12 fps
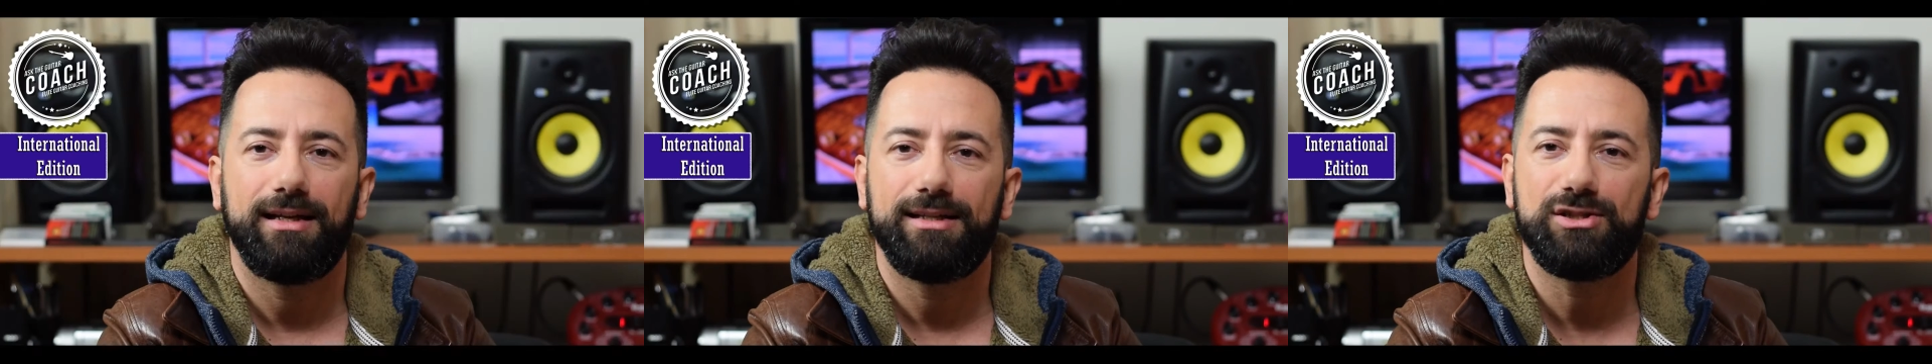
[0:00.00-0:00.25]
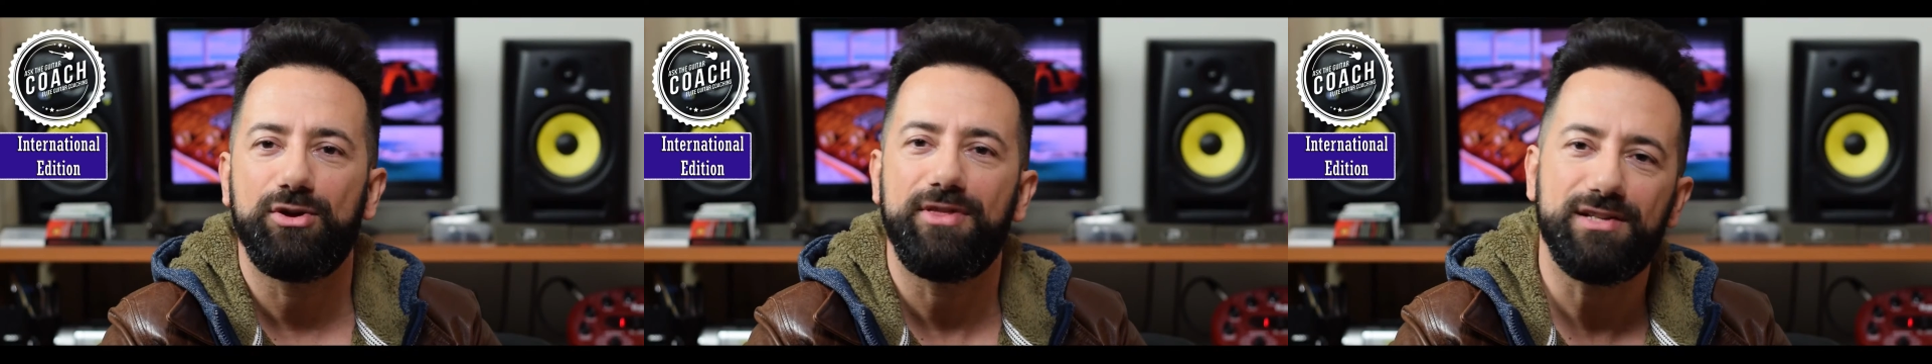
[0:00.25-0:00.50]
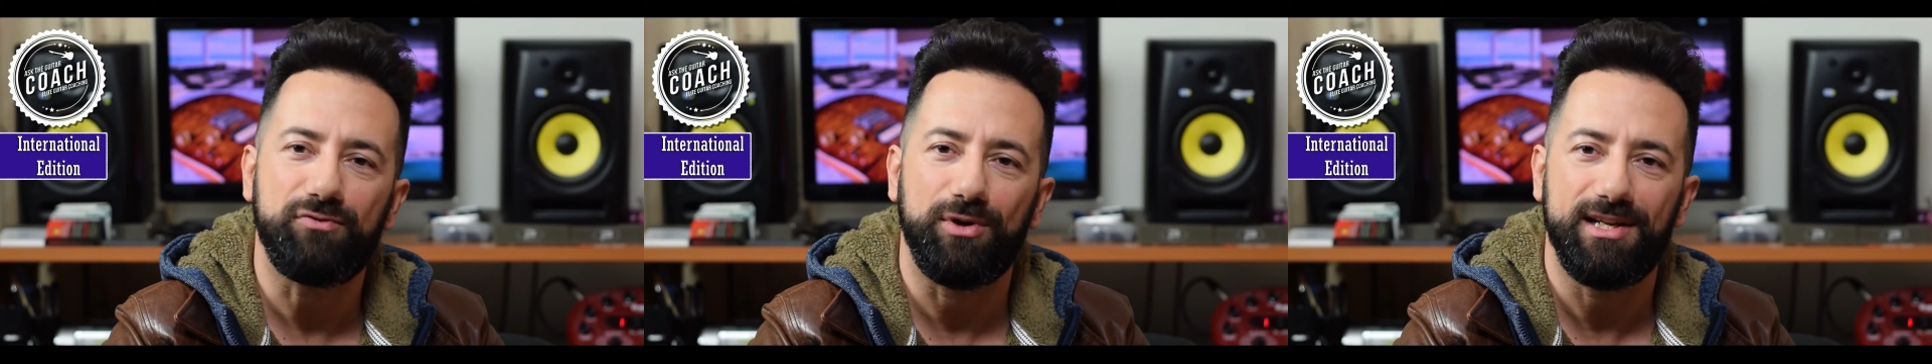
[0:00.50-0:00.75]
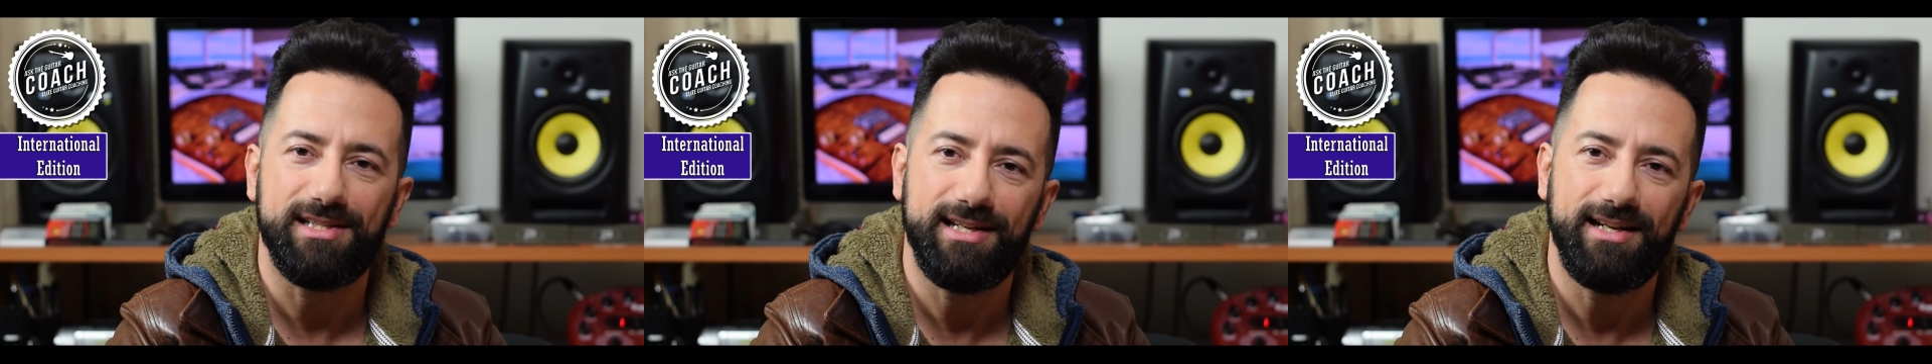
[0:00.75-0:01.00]
So thanks for
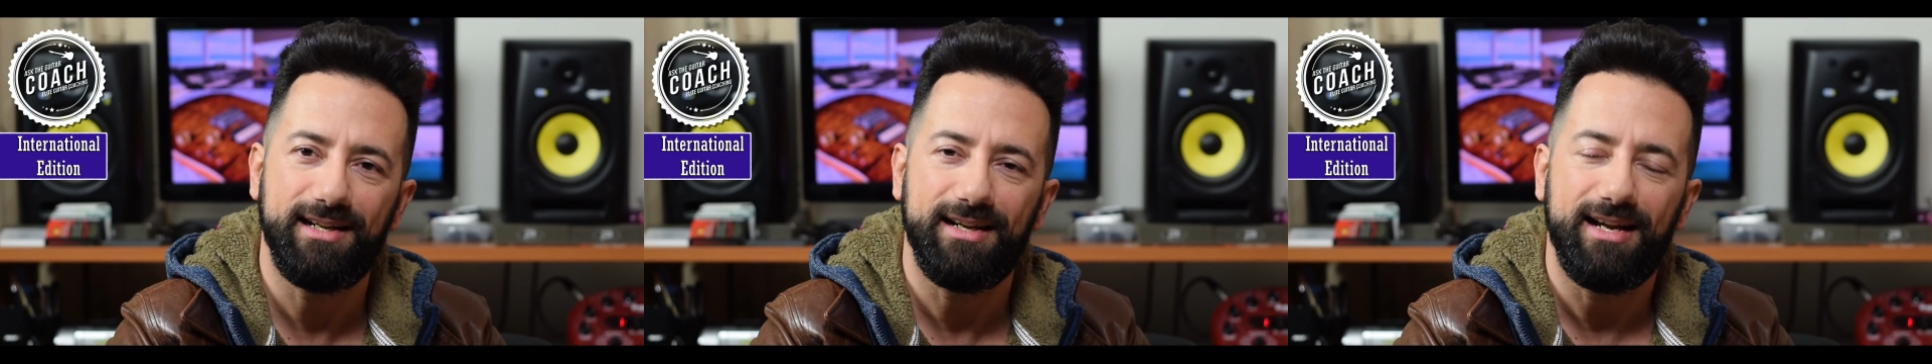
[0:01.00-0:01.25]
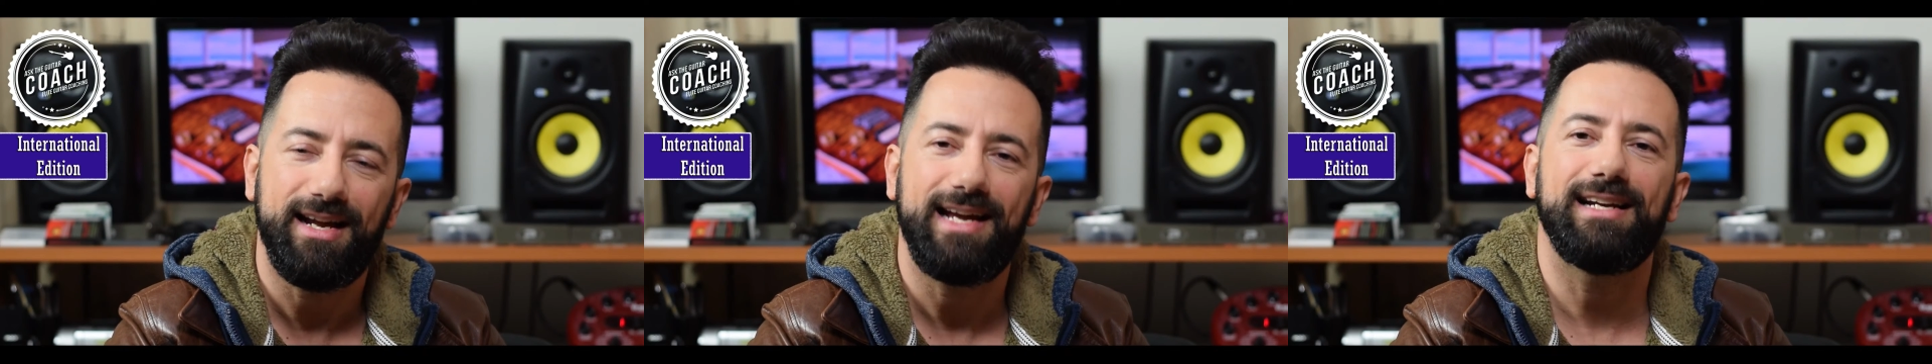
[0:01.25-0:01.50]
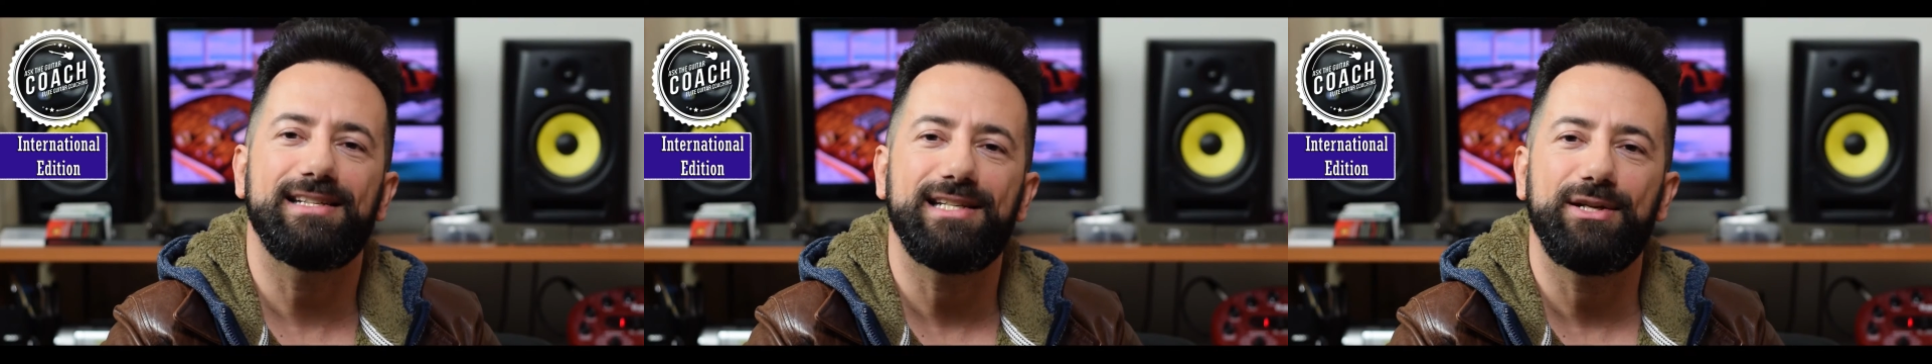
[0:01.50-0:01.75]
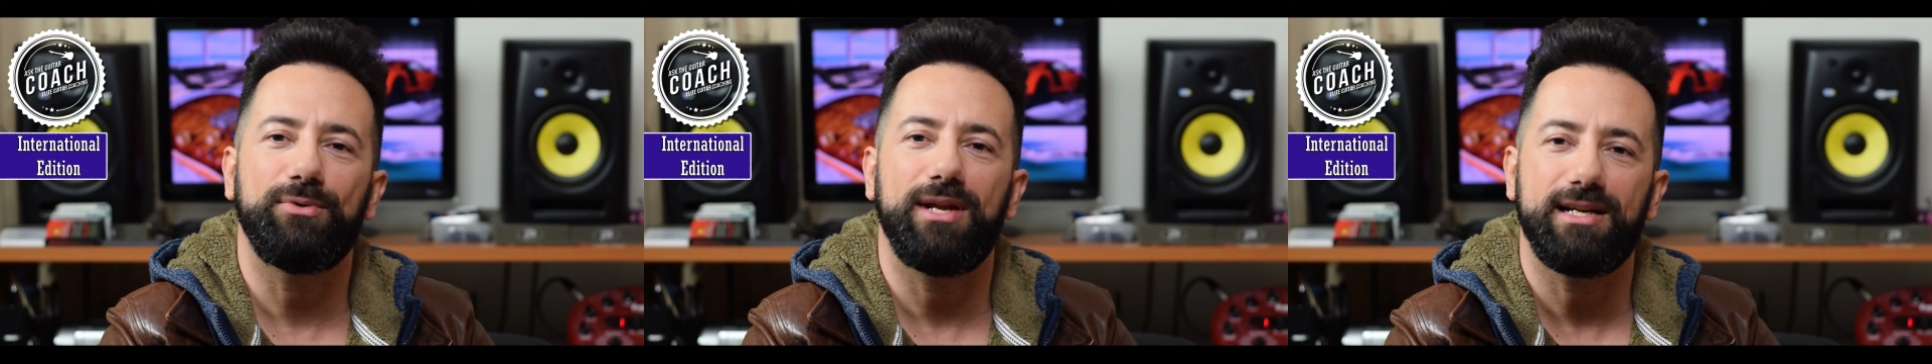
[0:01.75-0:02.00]
listening, and I'll see
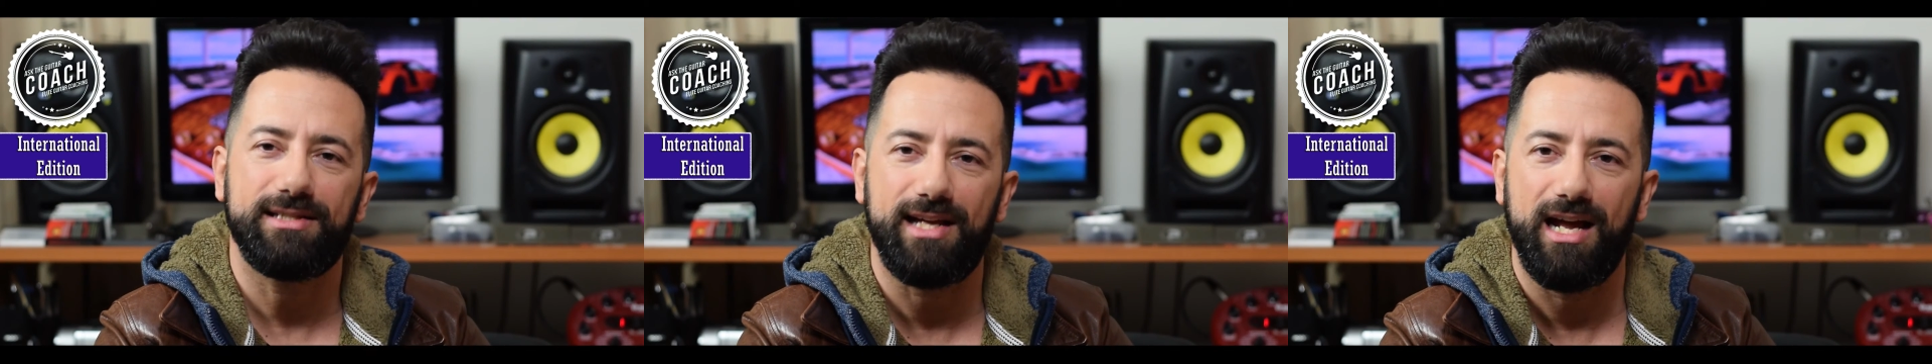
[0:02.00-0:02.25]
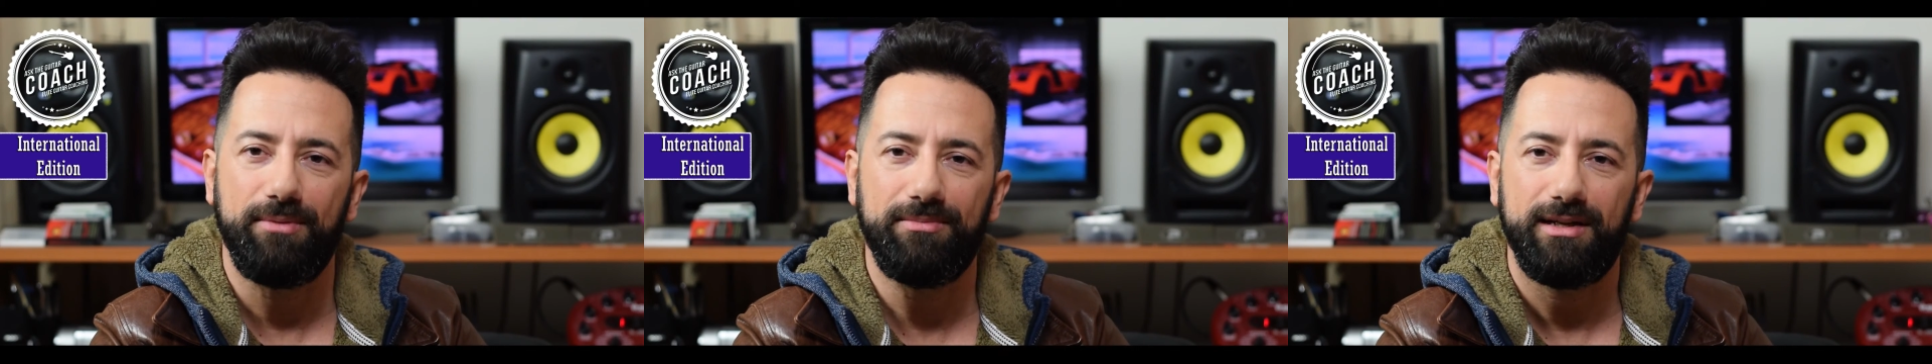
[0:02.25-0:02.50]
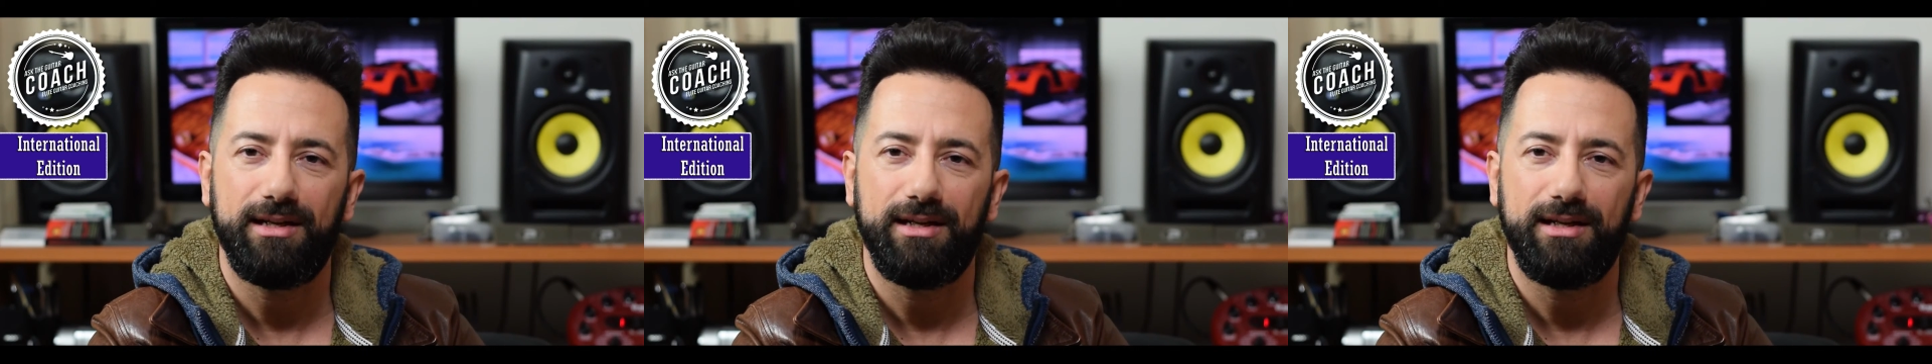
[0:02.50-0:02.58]
you next time